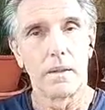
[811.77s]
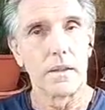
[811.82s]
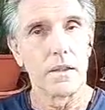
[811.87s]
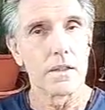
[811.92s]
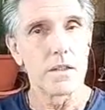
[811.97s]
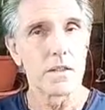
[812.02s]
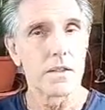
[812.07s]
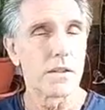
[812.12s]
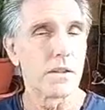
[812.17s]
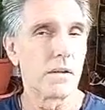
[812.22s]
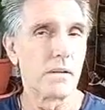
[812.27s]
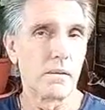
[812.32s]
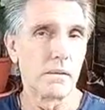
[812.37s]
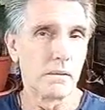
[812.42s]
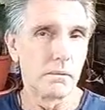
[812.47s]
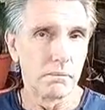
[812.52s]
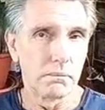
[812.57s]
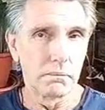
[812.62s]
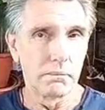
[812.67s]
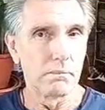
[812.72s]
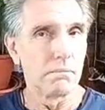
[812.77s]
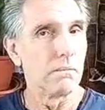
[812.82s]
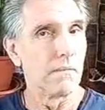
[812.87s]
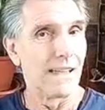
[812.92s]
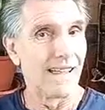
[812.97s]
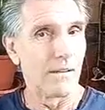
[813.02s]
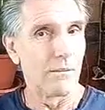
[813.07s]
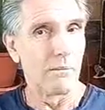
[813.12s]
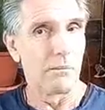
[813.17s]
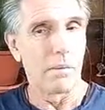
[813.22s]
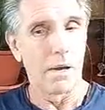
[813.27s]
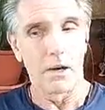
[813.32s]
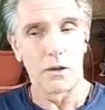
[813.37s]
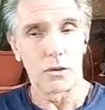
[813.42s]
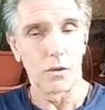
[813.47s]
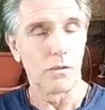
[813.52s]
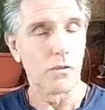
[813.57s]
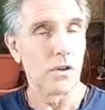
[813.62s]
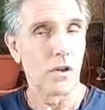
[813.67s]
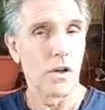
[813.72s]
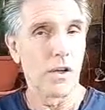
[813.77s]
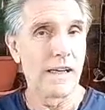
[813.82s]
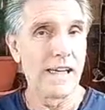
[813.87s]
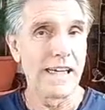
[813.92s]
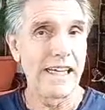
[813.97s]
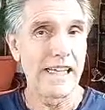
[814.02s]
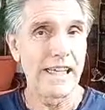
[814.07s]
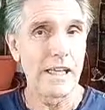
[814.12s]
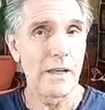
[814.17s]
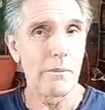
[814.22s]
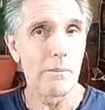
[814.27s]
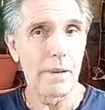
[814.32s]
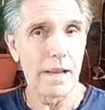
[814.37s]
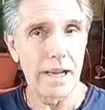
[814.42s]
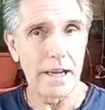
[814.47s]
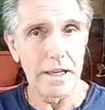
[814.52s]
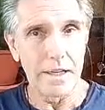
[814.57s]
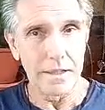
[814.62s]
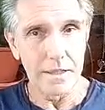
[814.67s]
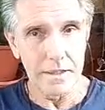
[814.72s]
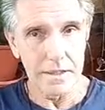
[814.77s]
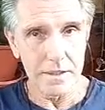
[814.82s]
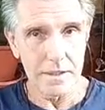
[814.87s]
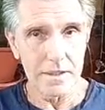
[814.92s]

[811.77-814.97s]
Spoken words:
It's part of the healing pains.